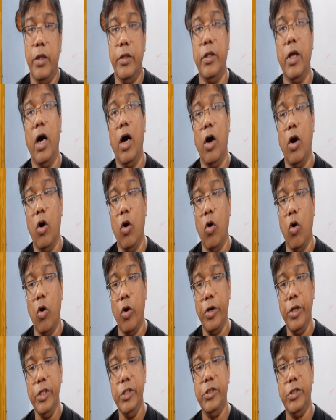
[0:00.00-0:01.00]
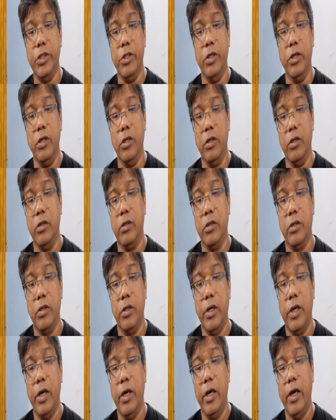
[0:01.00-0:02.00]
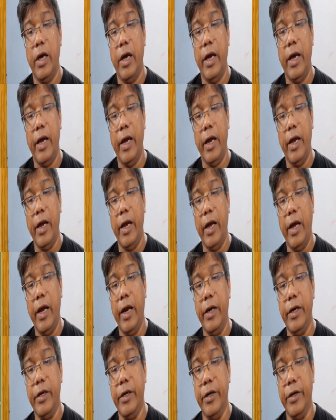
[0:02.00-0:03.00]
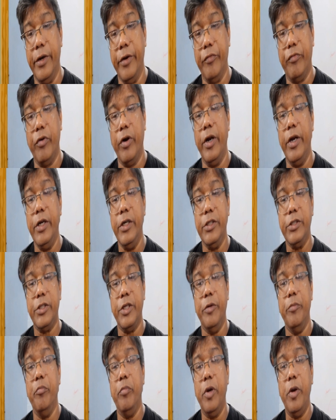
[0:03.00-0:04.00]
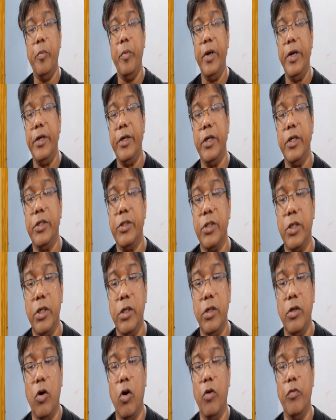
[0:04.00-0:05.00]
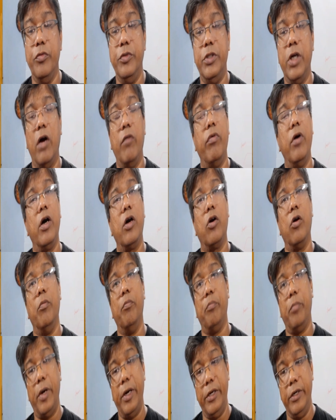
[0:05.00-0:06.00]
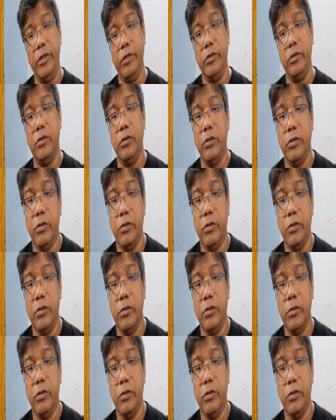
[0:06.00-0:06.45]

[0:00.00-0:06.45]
The original and reference implementation of Java compiler,